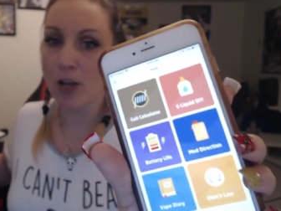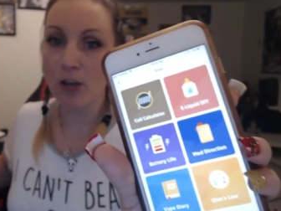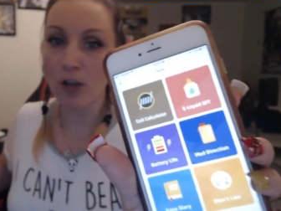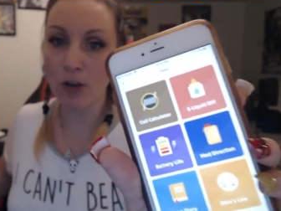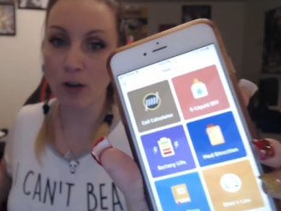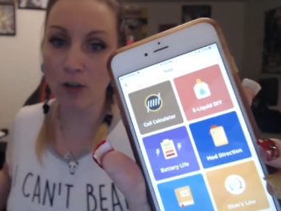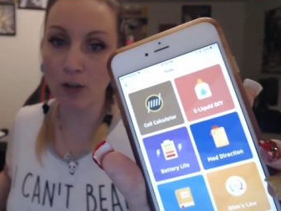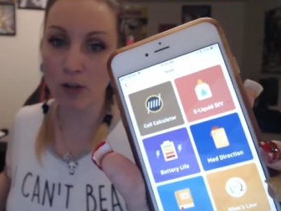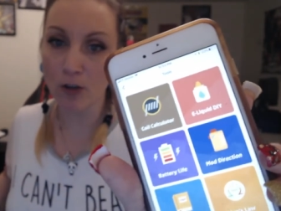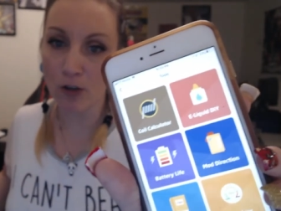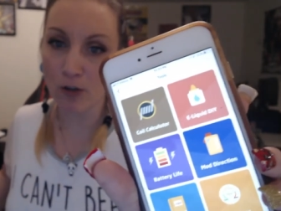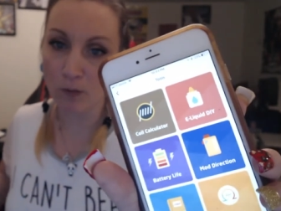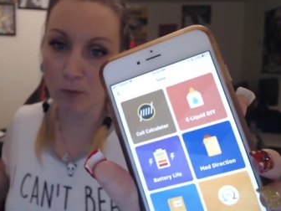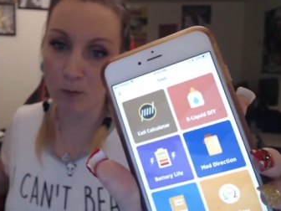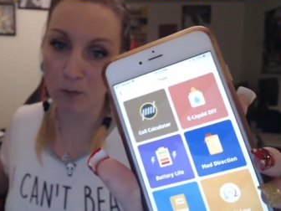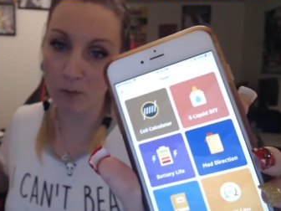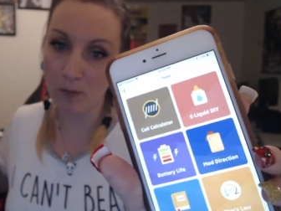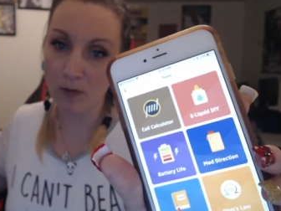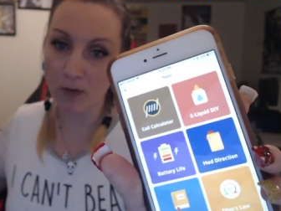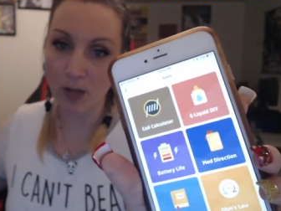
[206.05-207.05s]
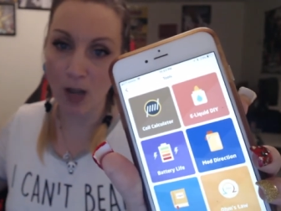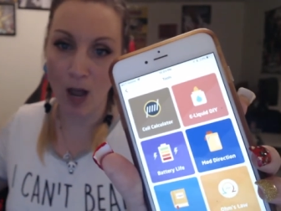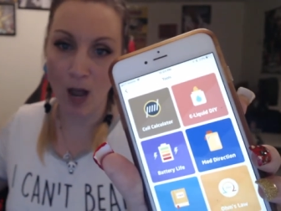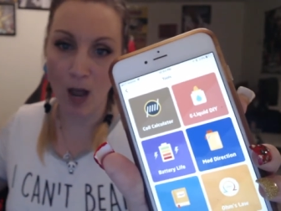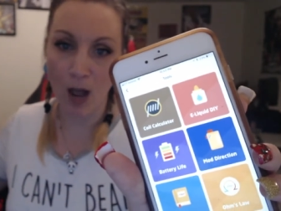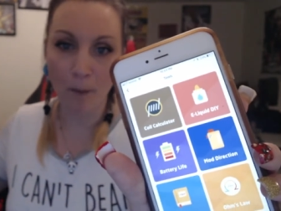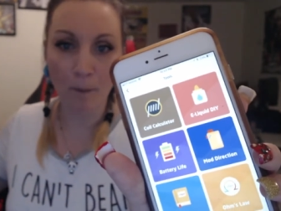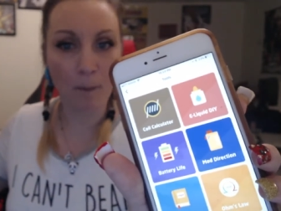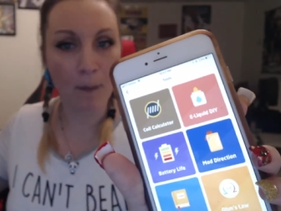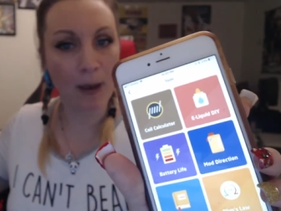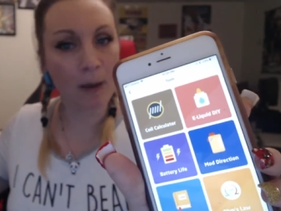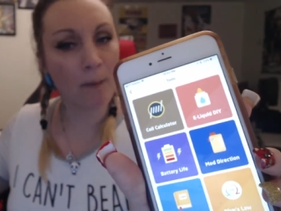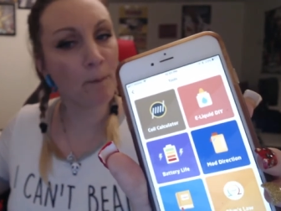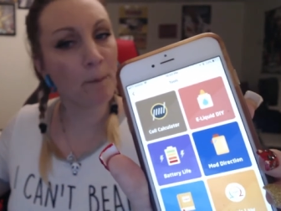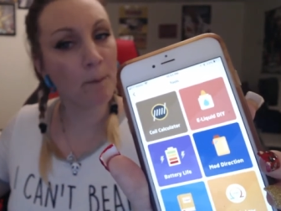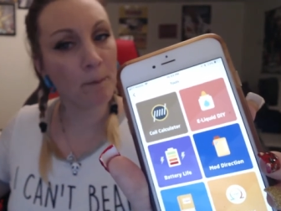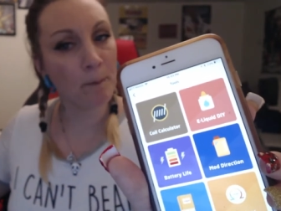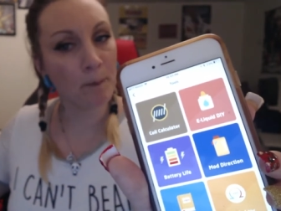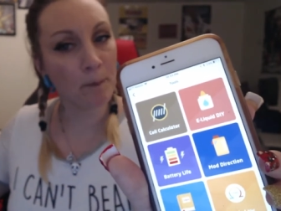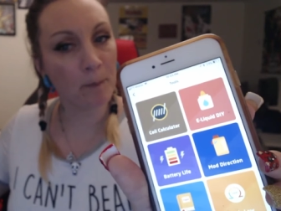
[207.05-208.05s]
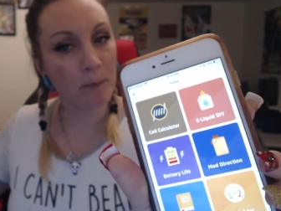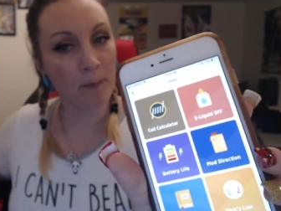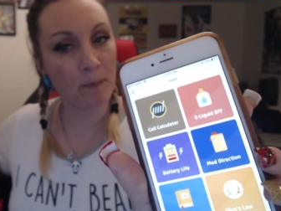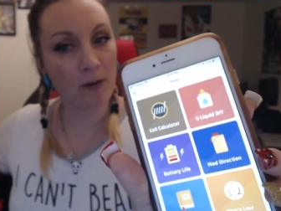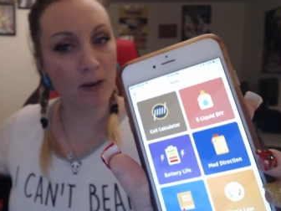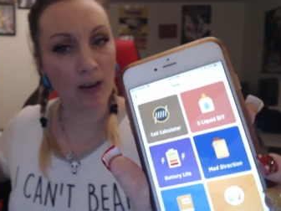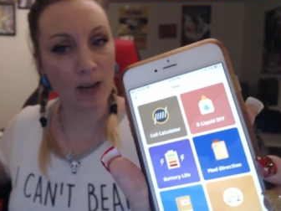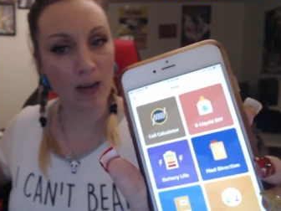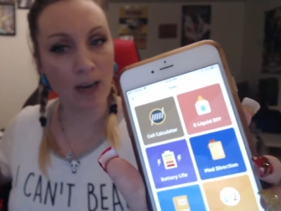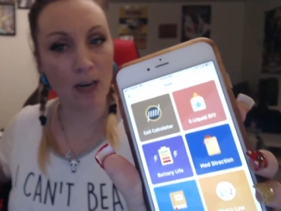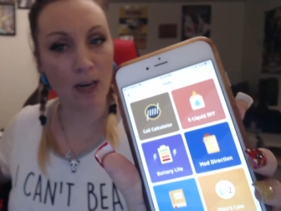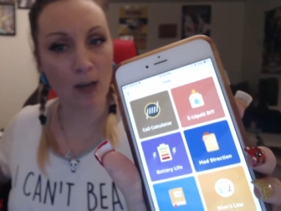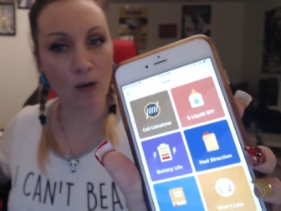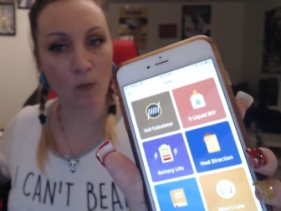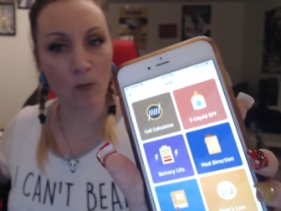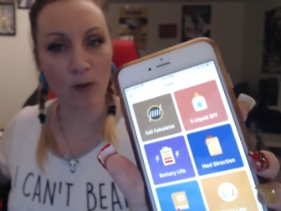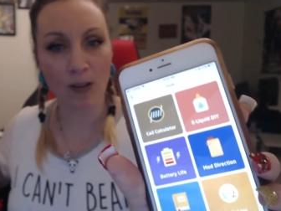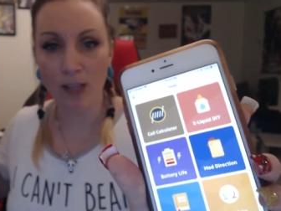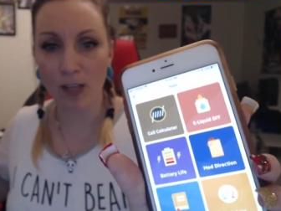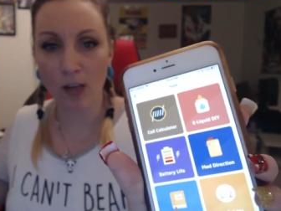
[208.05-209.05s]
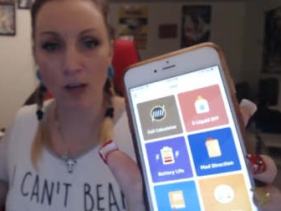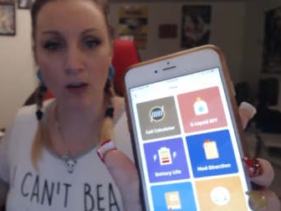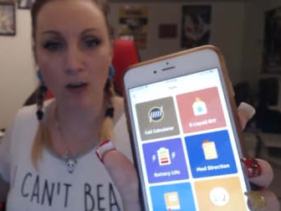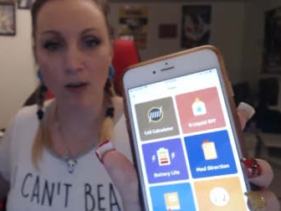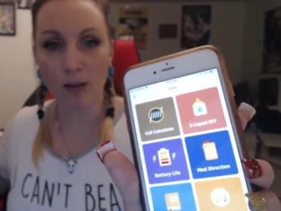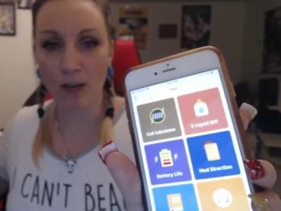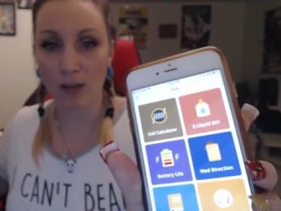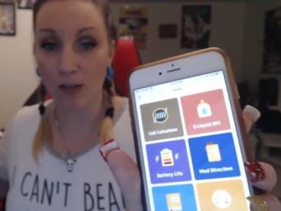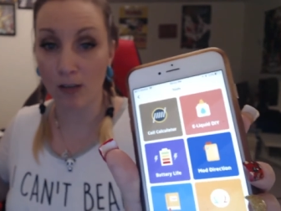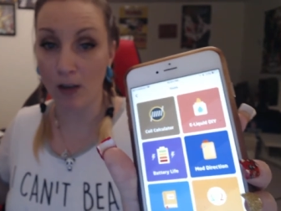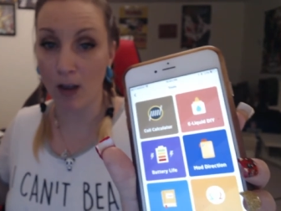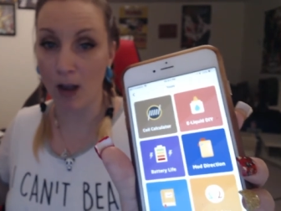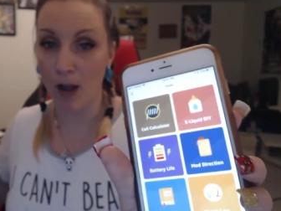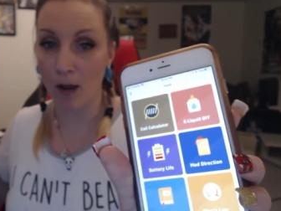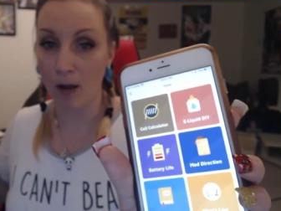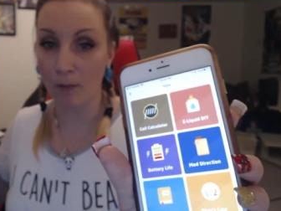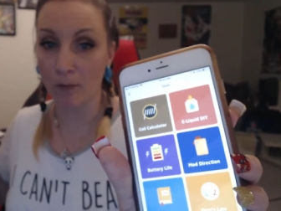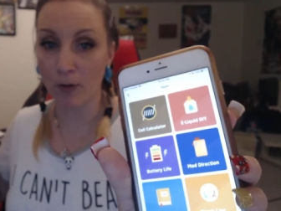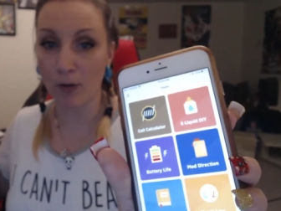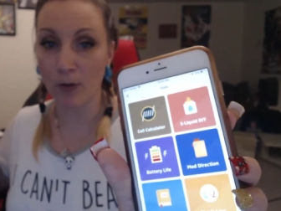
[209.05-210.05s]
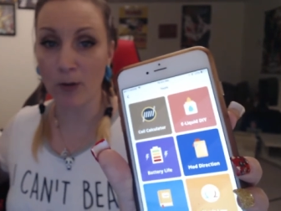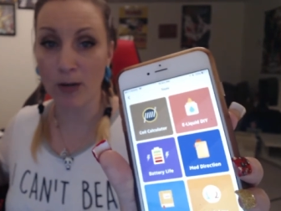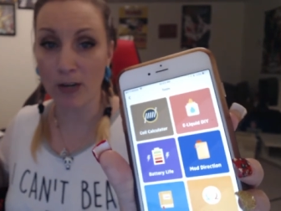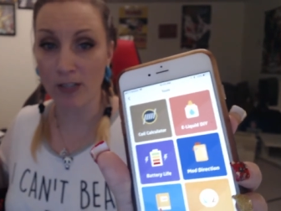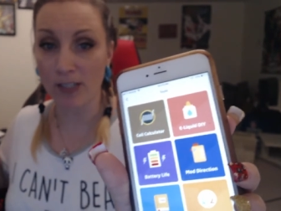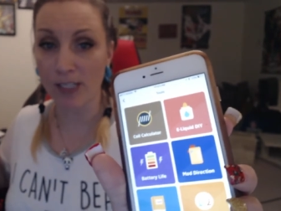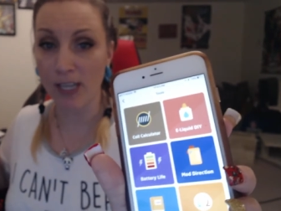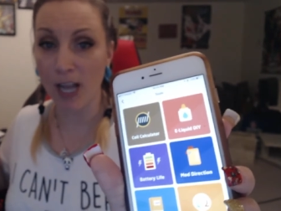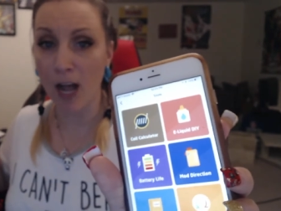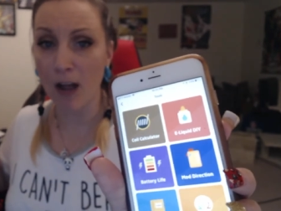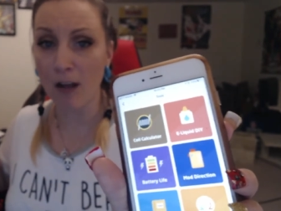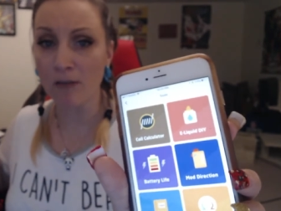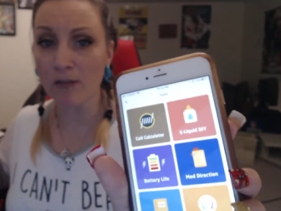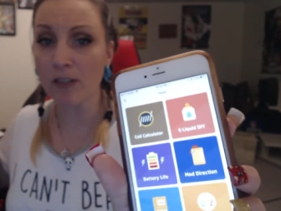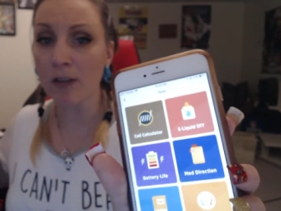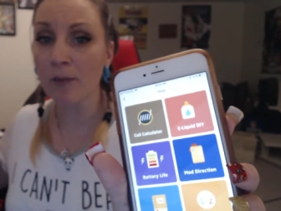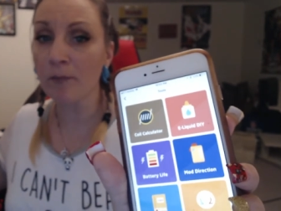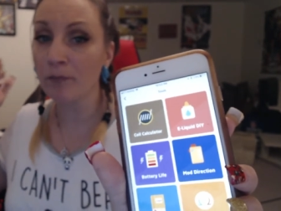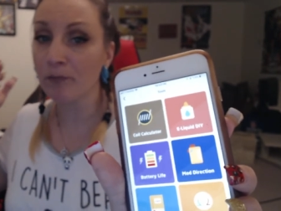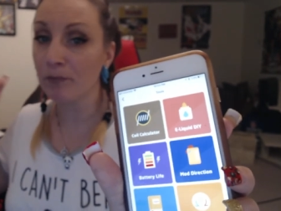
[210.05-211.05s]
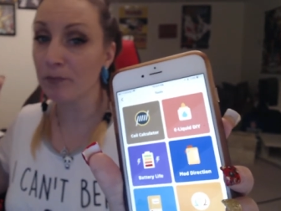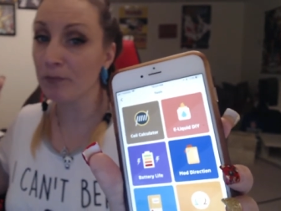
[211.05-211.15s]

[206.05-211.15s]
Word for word: You can do um, e-liquid de- um, do-it-yourselves,